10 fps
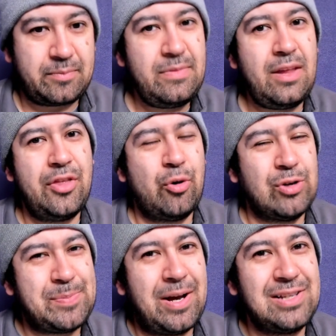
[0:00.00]
There was
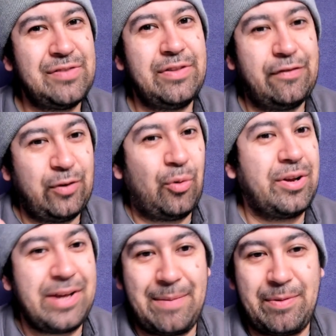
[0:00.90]
positive in the Florida
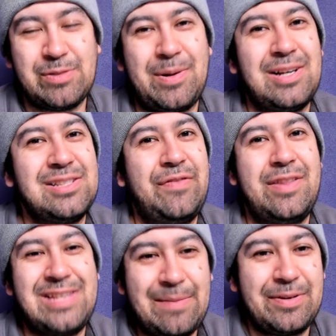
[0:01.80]
game. There was positive in the
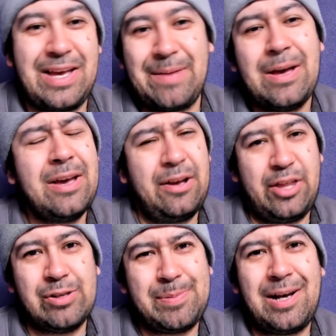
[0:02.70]
Tampa game. There
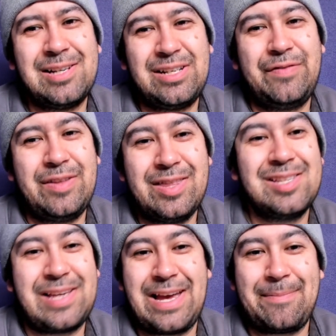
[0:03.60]
was positive in this
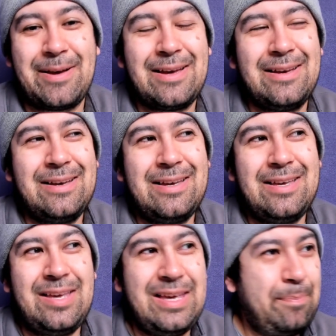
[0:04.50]
game.
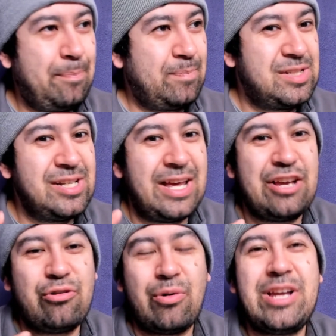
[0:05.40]
He did a
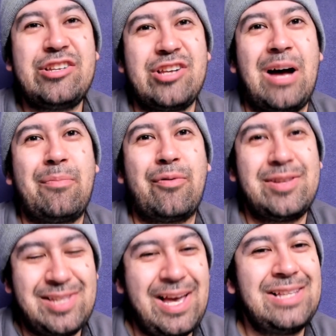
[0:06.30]
great job
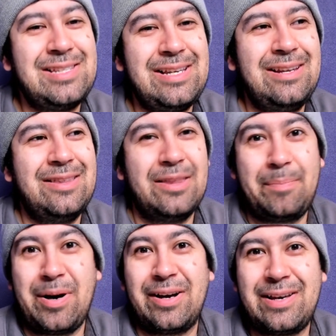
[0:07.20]
protecting the
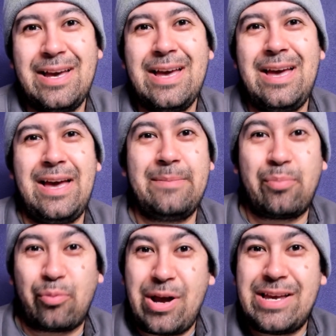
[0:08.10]
puck and
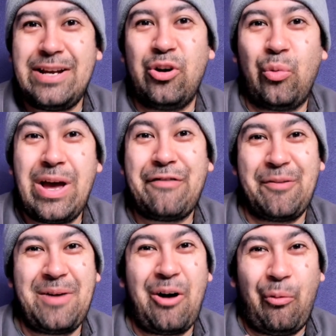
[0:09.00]
breaking away from
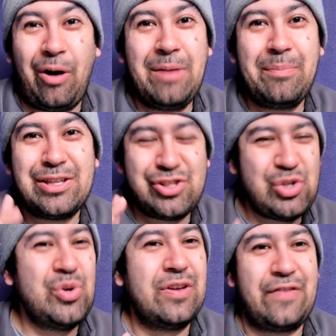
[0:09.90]
not one but
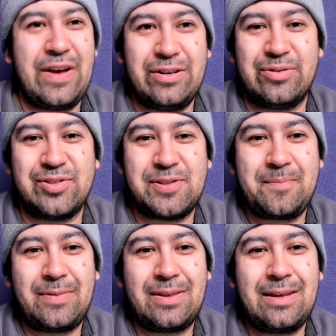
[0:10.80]
two defenders.
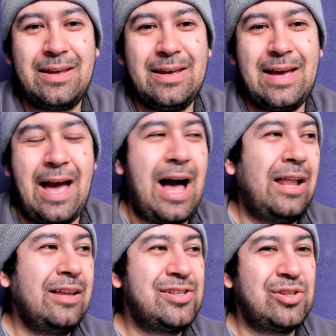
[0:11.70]

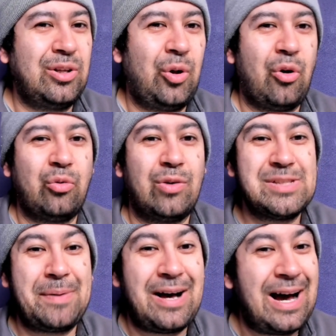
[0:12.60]
Alex Killorn was
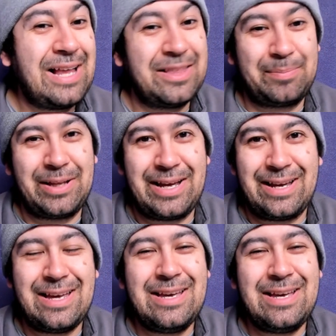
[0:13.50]
behind the play.